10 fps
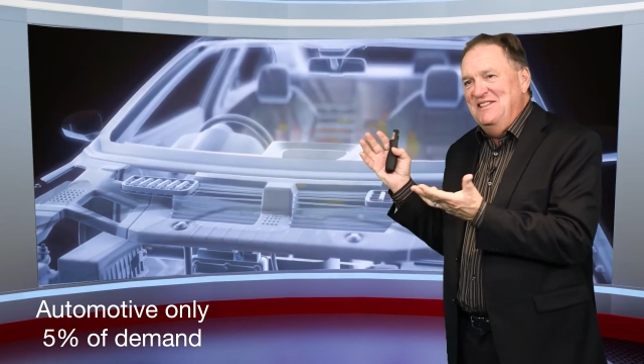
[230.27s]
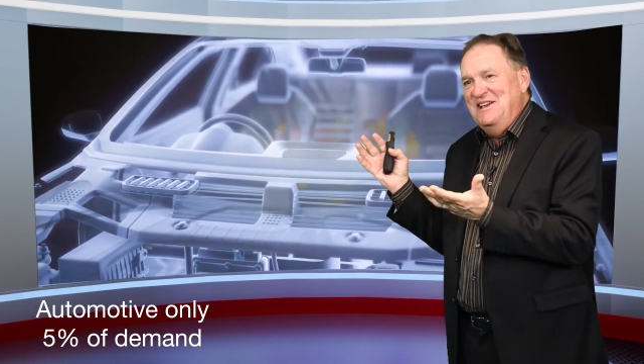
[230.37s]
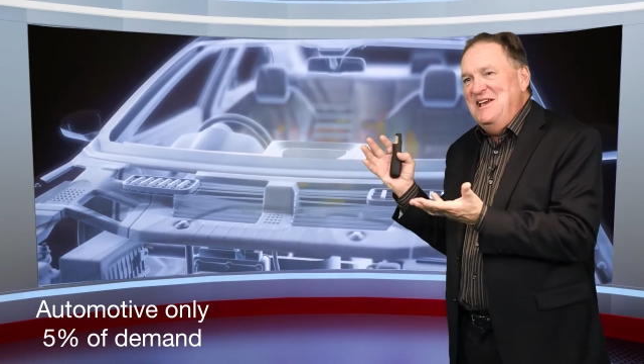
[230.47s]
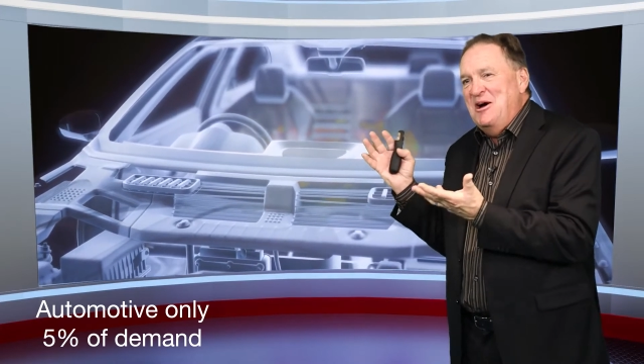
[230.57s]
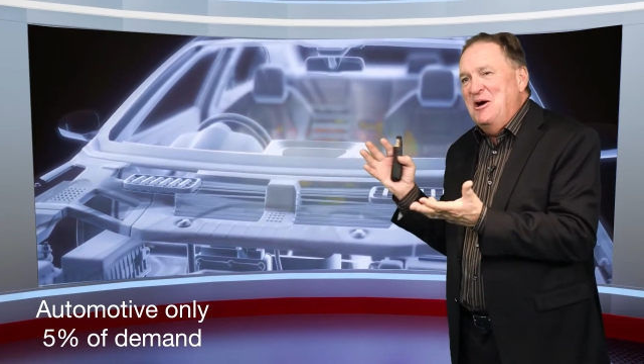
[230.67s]

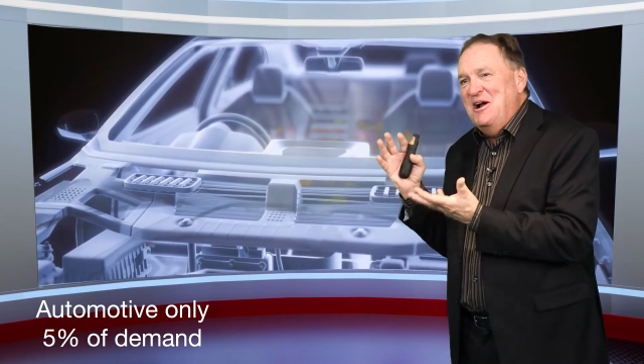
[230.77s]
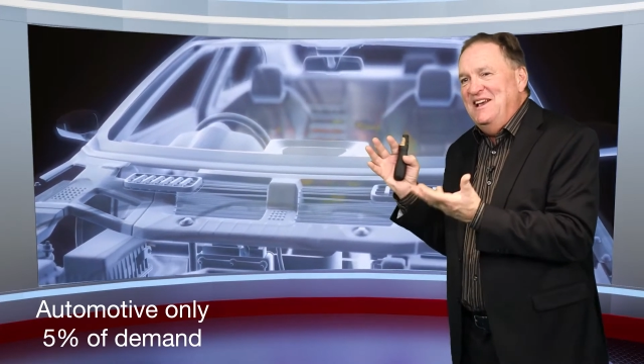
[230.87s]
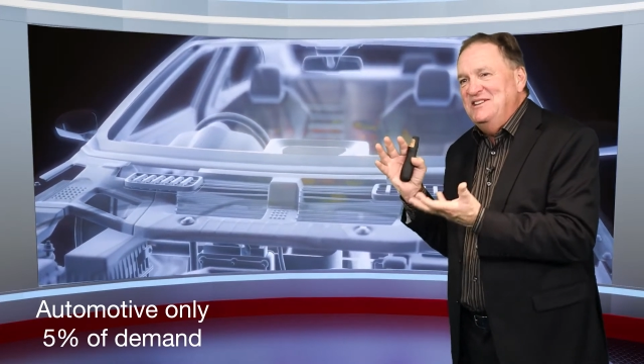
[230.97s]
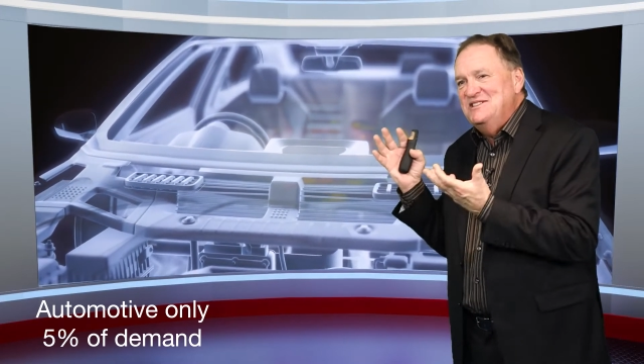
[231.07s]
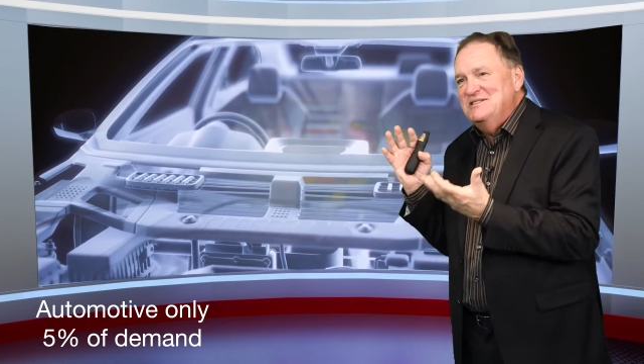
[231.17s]
They are
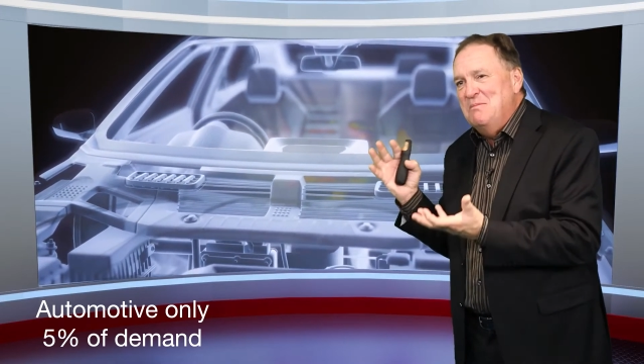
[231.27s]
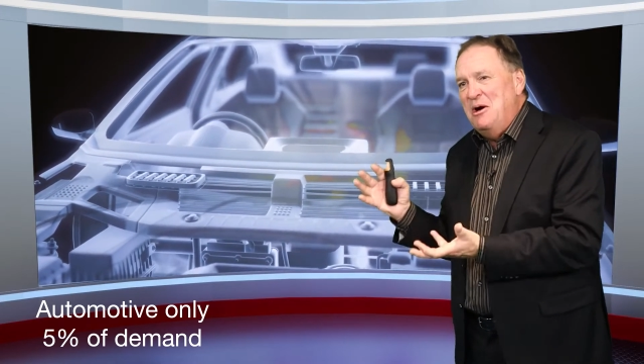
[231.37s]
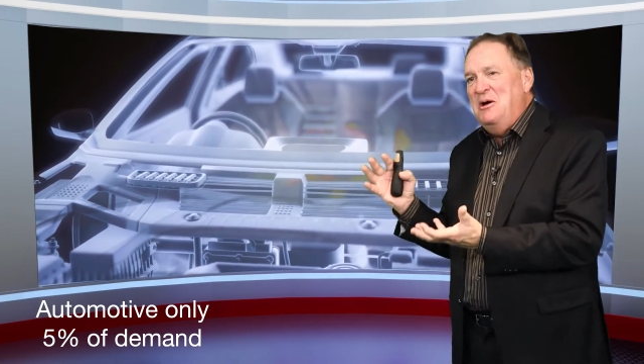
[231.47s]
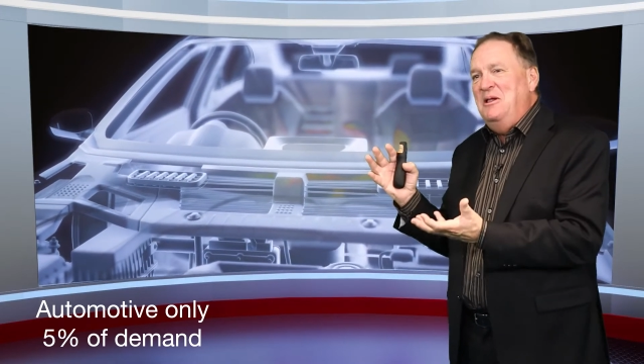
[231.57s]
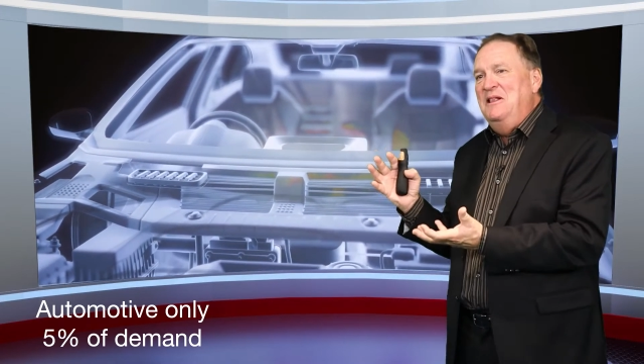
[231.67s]
a
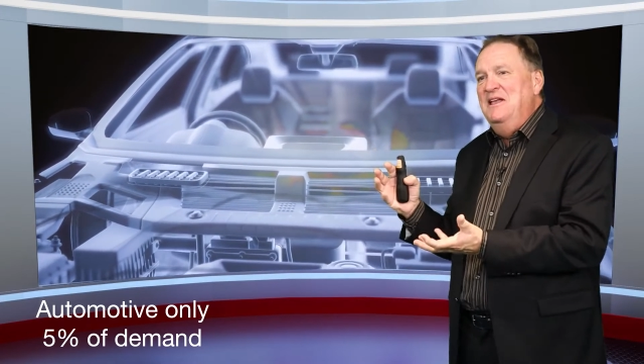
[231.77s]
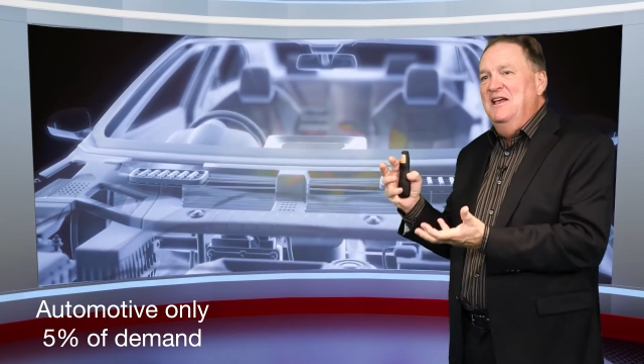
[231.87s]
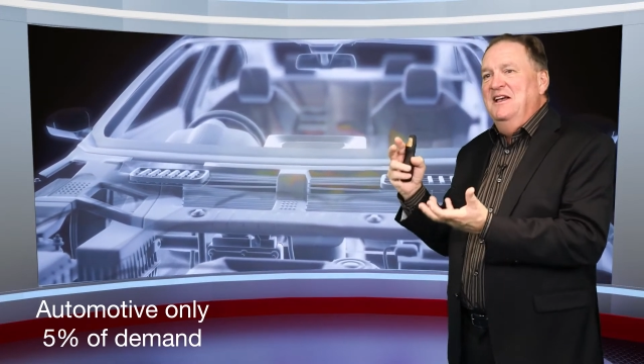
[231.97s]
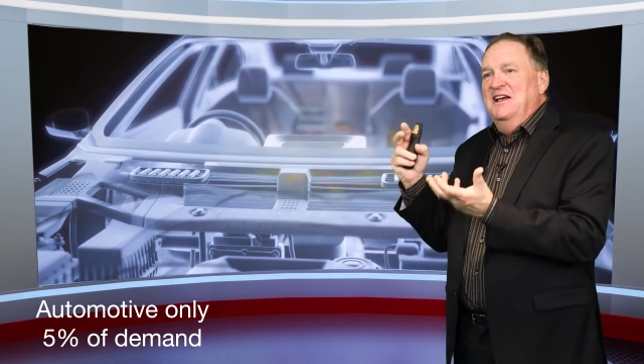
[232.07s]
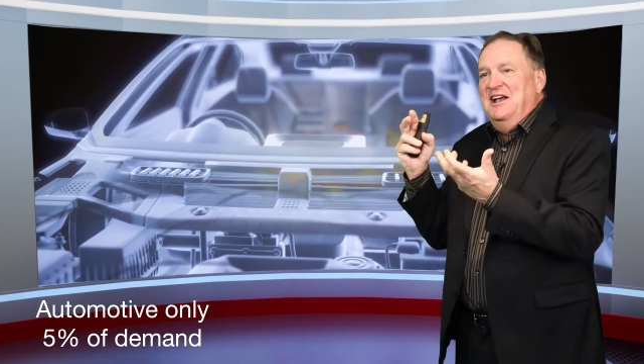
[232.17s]
small
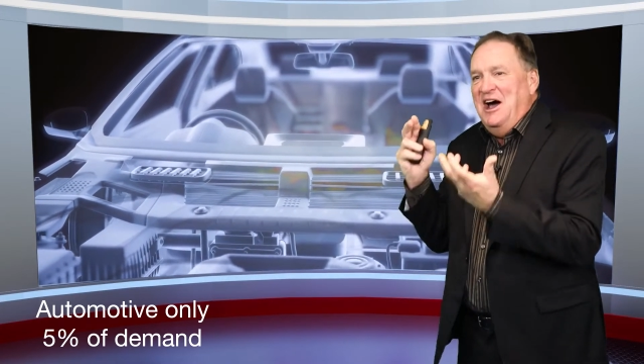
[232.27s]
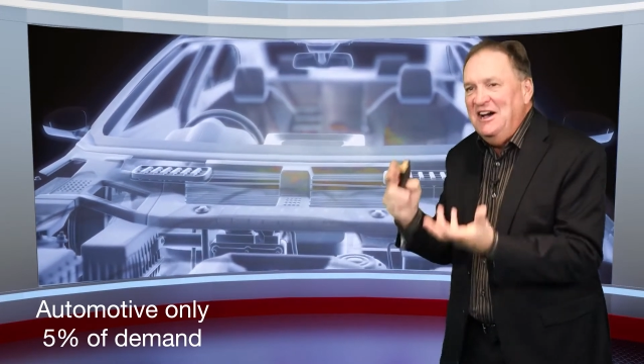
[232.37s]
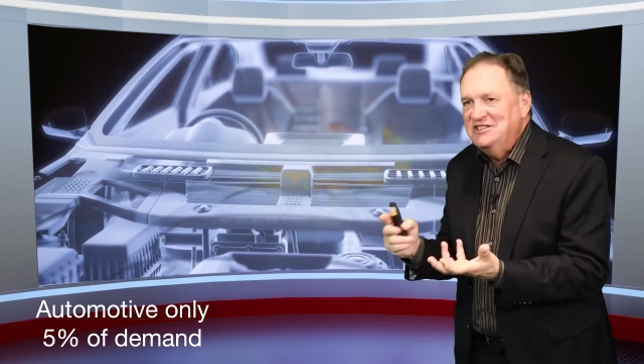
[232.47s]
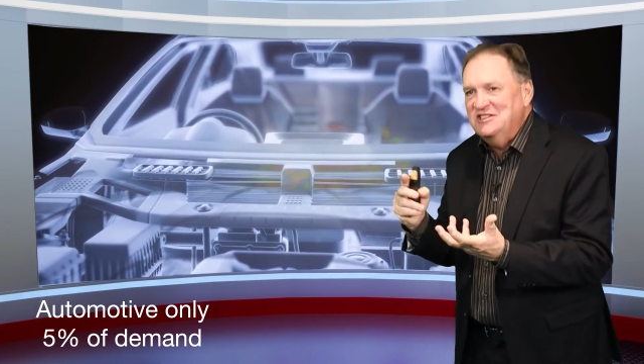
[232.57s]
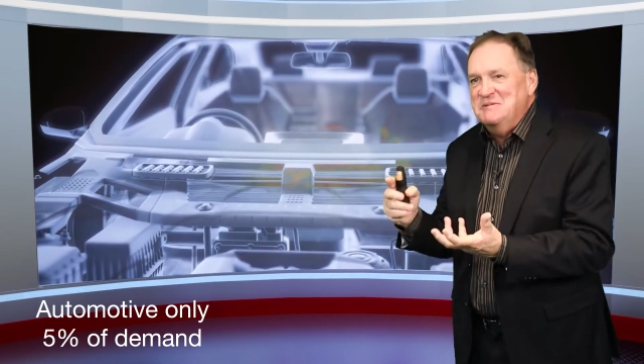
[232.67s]

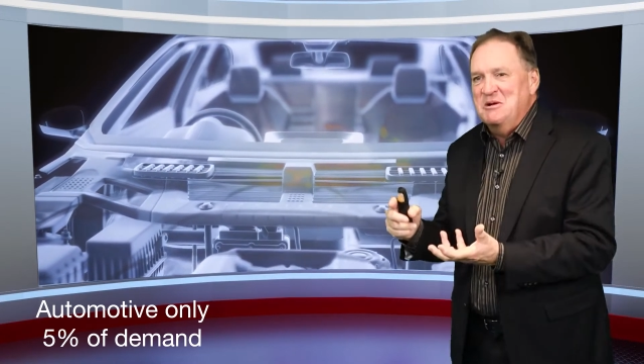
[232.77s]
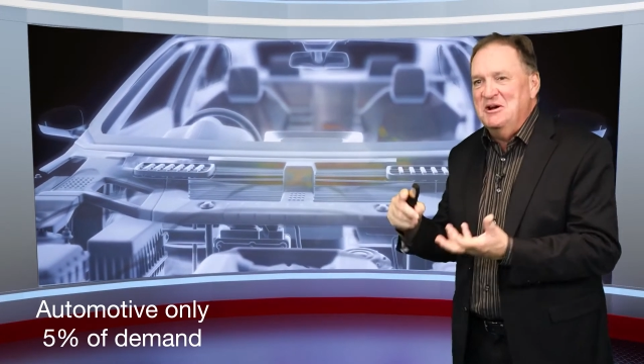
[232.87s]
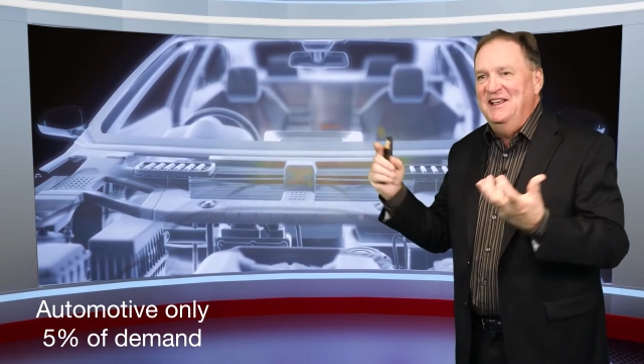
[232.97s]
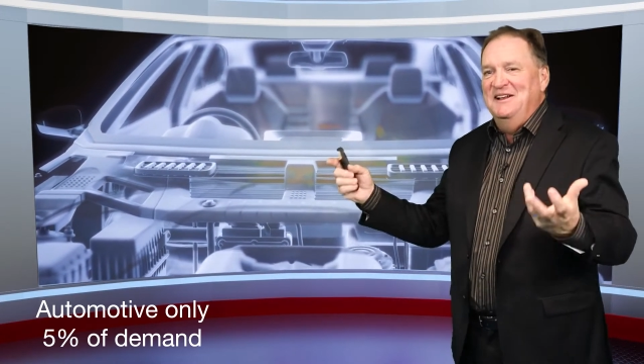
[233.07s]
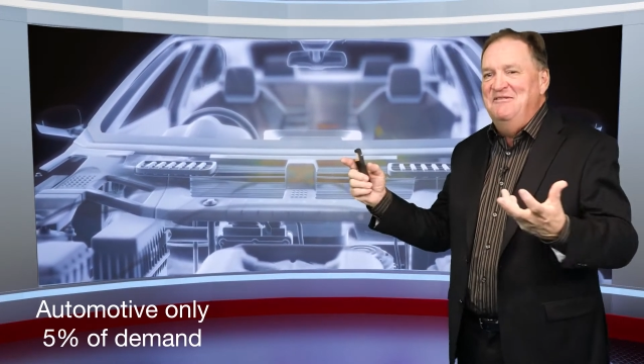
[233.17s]
customer
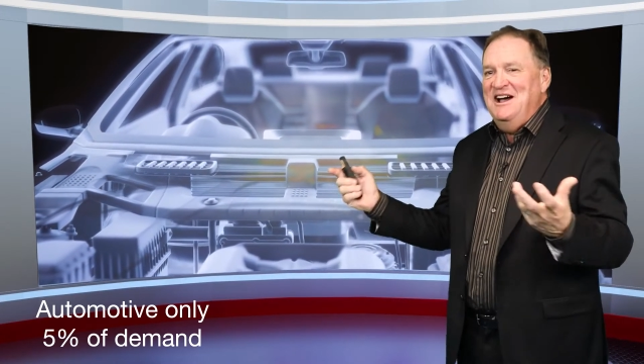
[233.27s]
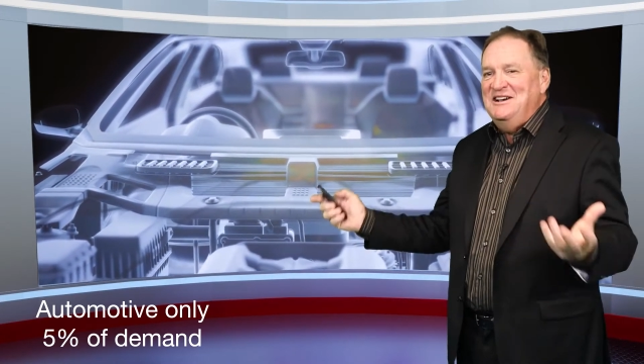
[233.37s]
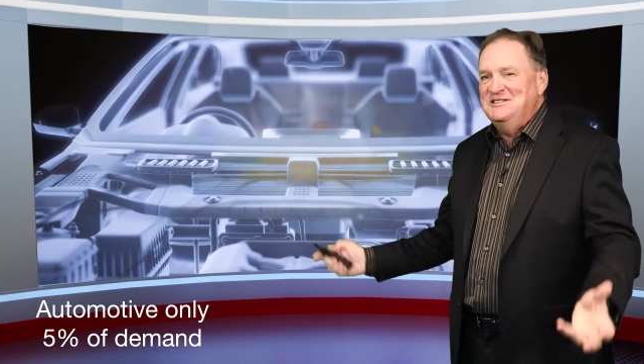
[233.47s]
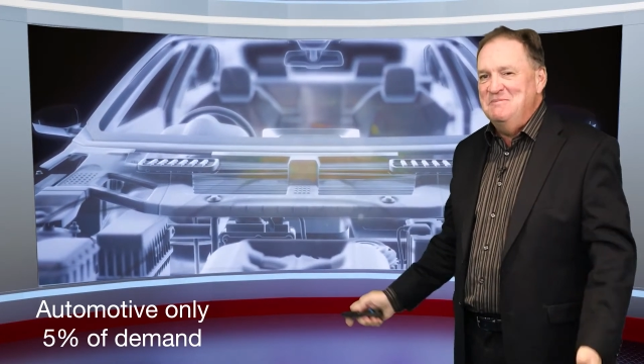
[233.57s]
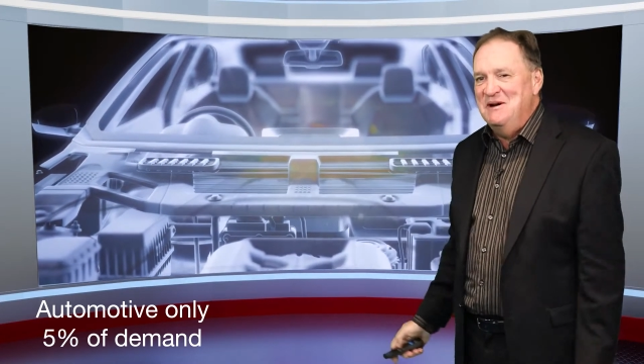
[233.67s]
in a
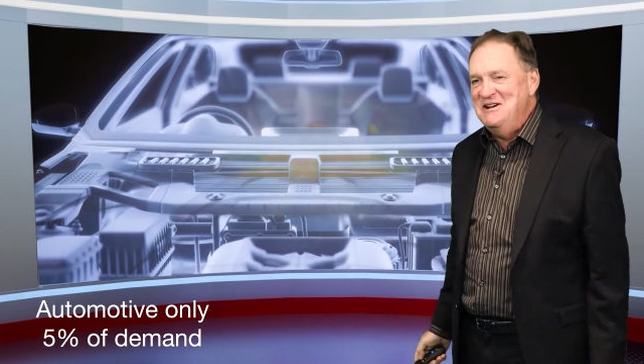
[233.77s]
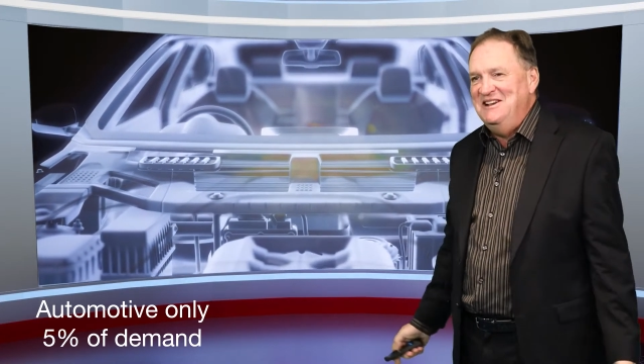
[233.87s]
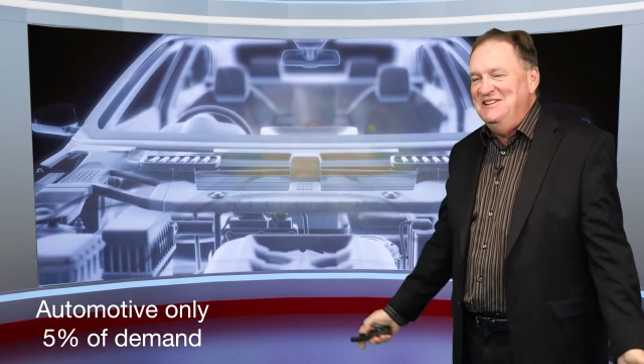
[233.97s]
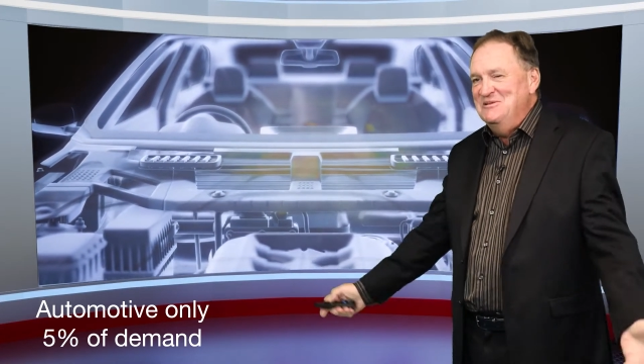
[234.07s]
vast market.